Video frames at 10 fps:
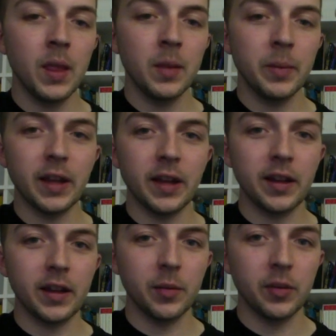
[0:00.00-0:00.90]

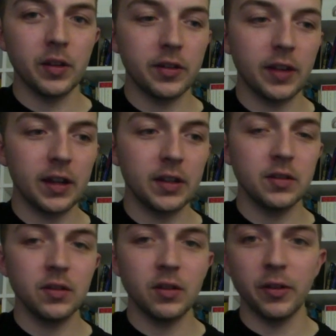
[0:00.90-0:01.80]
that comes in the second
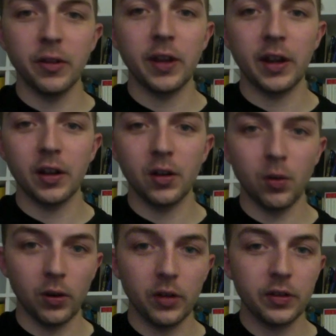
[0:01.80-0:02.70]

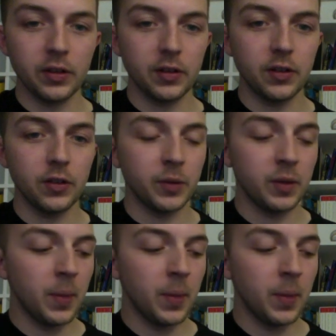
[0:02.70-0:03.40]
chorus, excuse me.